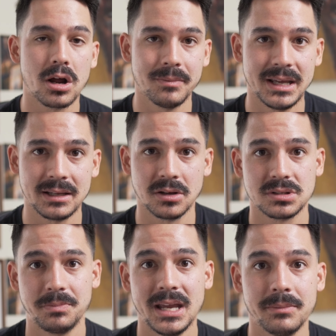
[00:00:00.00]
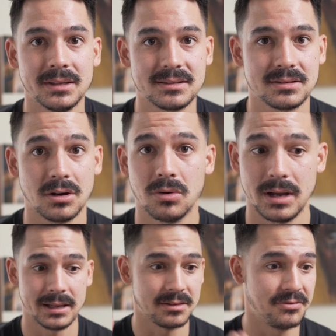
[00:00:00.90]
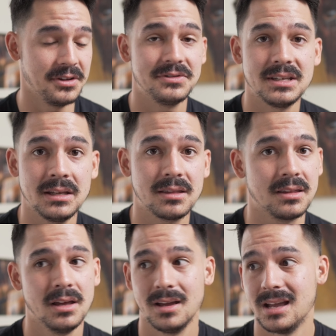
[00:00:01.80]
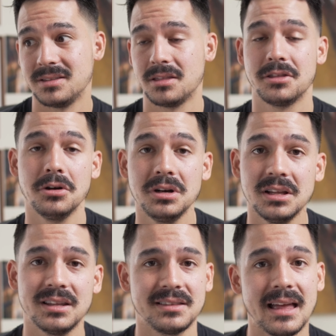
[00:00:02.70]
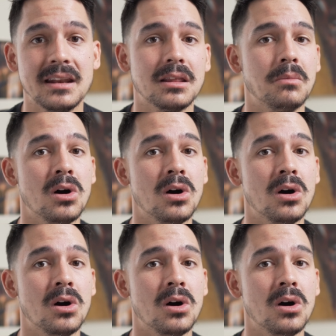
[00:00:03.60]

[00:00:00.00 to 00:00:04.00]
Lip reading: automating those payments. So at the 15th, at the 30th, at the end of the